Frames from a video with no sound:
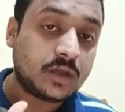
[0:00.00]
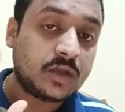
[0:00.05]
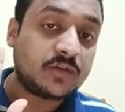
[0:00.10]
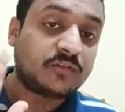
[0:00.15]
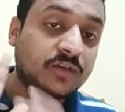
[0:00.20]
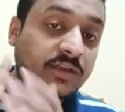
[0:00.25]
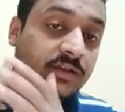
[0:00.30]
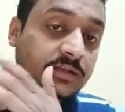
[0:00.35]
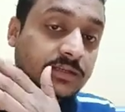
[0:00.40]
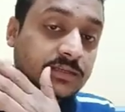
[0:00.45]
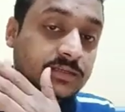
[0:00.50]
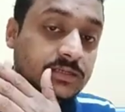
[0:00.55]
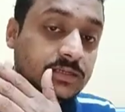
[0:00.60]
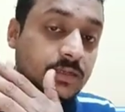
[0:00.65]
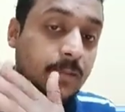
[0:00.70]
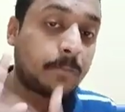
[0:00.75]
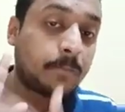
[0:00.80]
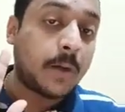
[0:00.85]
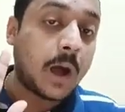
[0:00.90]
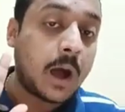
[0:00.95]

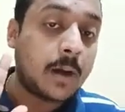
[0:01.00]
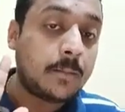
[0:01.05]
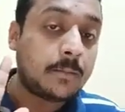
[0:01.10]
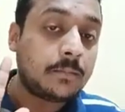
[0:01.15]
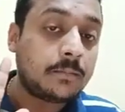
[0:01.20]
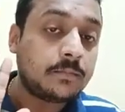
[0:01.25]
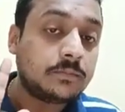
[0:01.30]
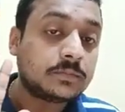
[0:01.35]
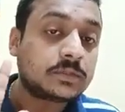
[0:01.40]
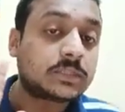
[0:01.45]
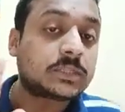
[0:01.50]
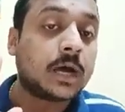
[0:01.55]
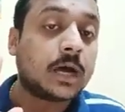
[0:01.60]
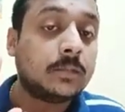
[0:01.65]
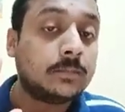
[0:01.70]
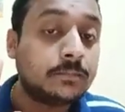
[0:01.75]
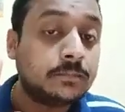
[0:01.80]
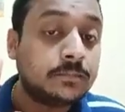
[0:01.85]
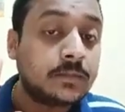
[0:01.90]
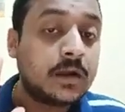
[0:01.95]
fingers, palm,
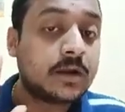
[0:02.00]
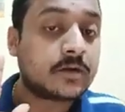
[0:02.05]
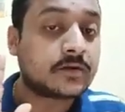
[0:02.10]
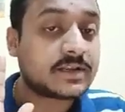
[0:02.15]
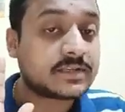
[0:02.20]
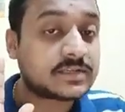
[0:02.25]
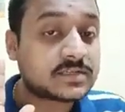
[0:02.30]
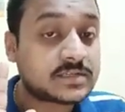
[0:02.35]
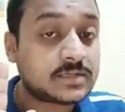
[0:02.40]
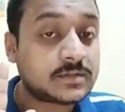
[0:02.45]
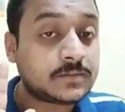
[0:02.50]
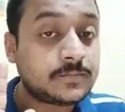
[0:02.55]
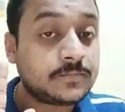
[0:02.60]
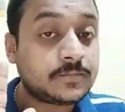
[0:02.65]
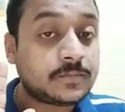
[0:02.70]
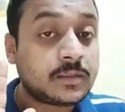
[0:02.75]
thumb, wrist.